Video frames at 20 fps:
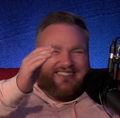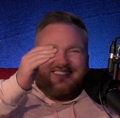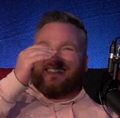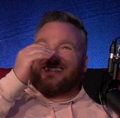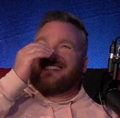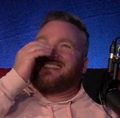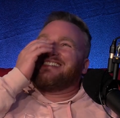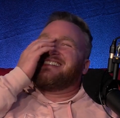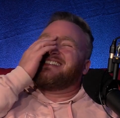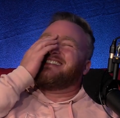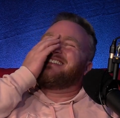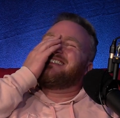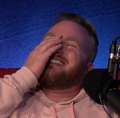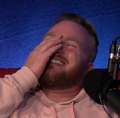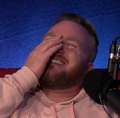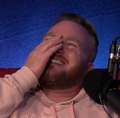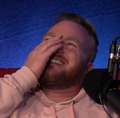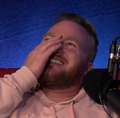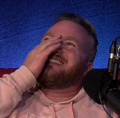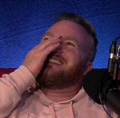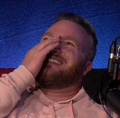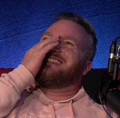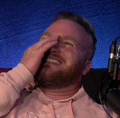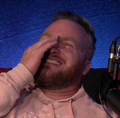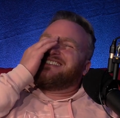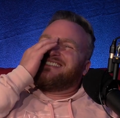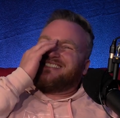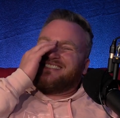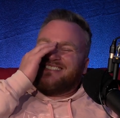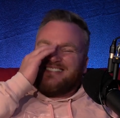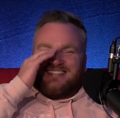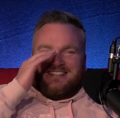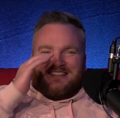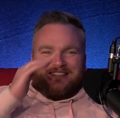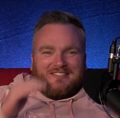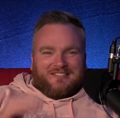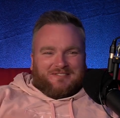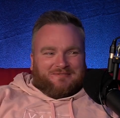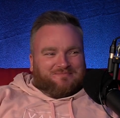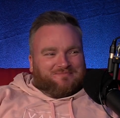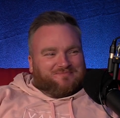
Nobody speaks.